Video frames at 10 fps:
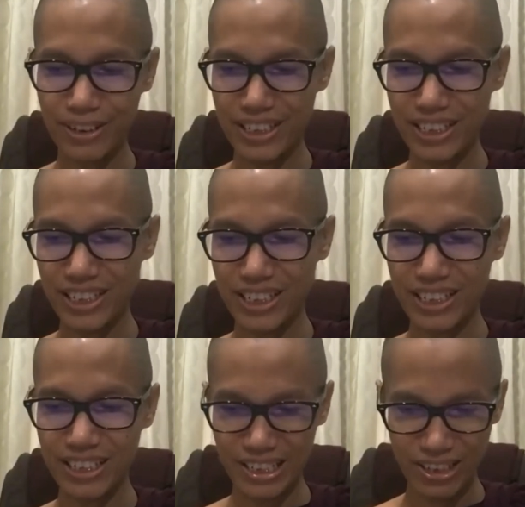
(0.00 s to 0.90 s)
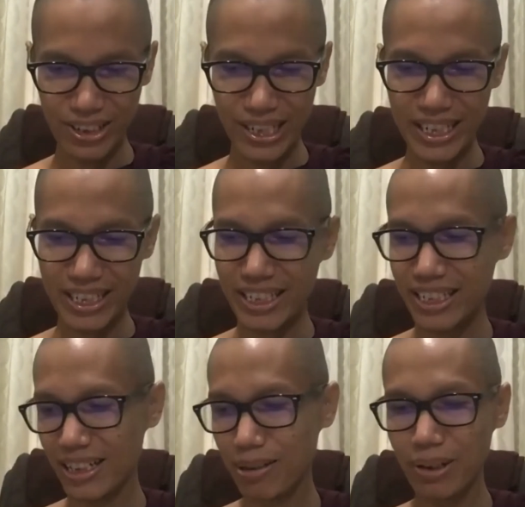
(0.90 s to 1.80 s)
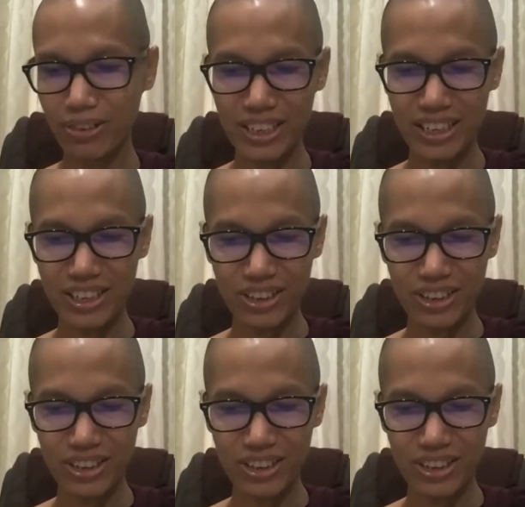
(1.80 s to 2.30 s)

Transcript: the knowledge about this